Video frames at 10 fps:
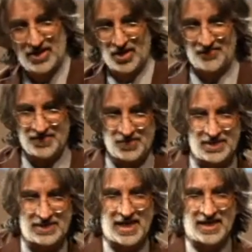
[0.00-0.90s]
went off into a
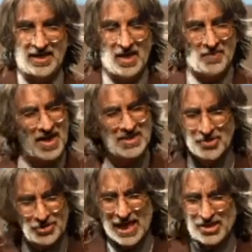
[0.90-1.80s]
Zen
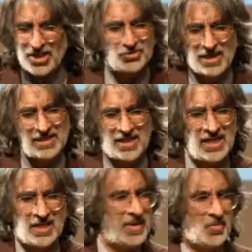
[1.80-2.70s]
monastery. He actually tries to
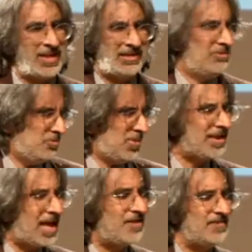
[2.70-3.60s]
think about what, what
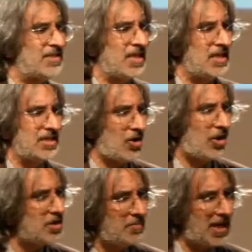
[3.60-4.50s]
life is, is
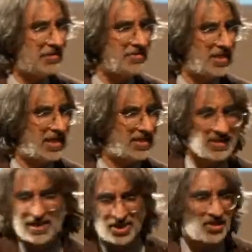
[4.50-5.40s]
all about, and it's
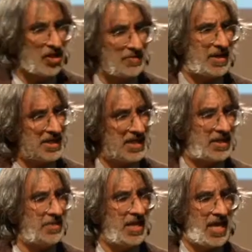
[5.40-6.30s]
not just all about
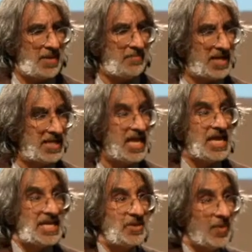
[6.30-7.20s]
him and money.
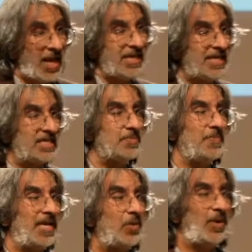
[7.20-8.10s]
He ran against
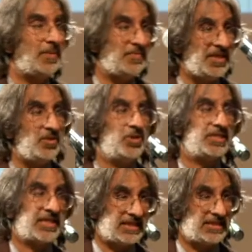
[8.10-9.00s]
Meg Whitman, who
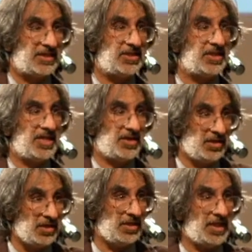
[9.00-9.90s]
was a
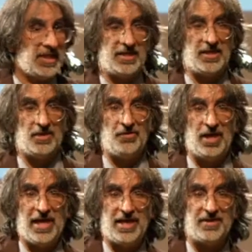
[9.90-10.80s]
gazillionaire, uh, you know,
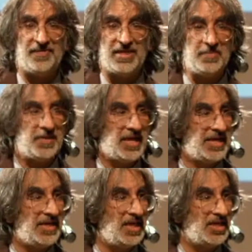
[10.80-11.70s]
ahead of
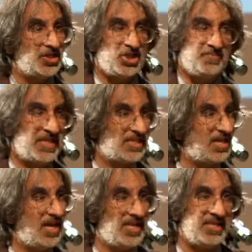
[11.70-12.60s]
eBay. She spent
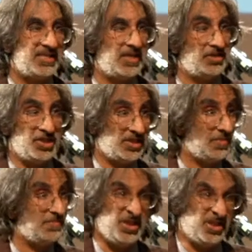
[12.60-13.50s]
tons, uh, she's, a,
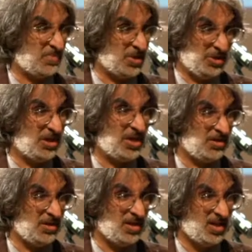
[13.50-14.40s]
she's a
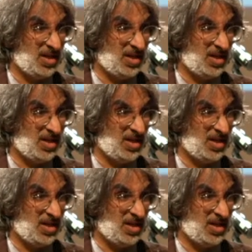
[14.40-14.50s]
billionaire